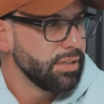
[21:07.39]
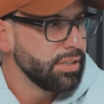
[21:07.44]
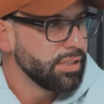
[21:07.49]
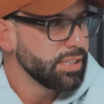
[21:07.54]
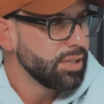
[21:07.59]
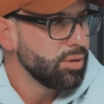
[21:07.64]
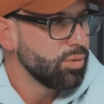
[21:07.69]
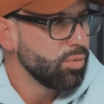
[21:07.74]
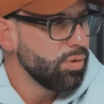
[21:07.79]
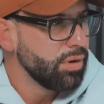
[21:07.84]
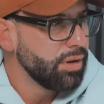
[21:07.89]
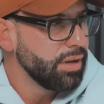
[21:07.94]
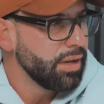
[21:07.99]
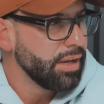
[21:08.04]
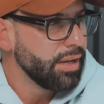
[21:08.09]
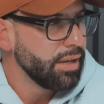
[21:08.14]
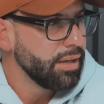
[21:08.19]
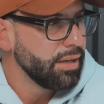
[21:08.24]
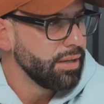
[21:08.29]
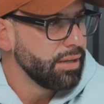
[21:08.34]
Is that one?
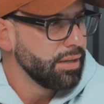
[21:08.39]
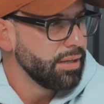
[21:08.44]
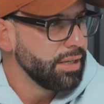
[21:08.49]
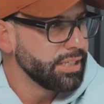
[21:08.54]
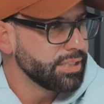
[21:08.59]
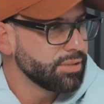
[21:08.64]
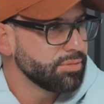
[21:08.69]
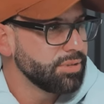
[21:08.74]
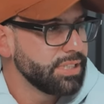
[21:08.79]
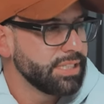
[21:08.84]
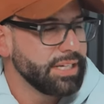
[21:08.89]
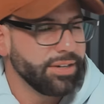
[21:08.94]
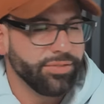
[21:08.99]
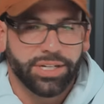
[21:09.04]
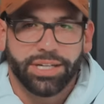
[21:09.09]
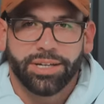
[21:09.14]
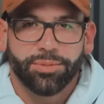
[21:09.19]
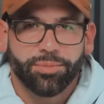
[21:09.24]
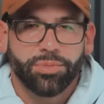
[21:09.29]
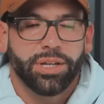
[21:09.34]
It's
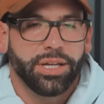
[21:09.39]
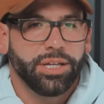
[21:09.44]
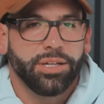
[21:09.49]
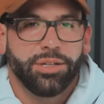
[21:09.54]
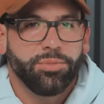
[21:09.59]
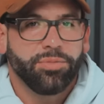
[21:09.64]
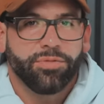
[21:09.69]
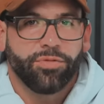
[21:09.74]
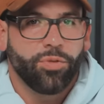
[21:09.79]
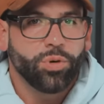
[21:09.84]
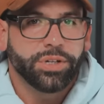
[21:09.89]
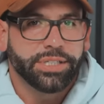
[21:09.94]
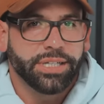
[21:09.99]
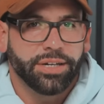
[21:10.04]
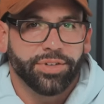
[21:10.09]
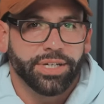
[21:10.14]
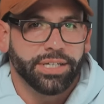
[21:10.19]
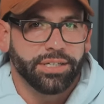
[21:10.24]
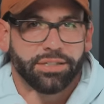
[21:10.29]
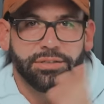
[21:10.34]
370,
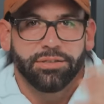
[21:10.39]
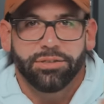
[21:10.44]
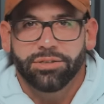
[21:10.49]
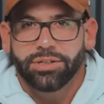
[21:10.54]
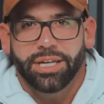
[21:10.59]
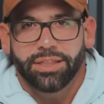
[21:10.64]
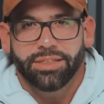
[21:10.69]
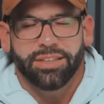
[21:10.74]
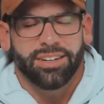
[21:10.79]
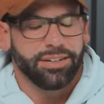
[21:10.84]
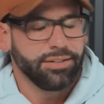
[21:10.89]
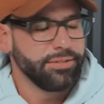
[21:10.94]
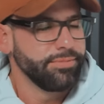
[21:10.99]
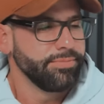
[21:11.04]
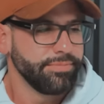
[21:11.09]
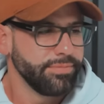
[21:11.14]
470. You'll get there.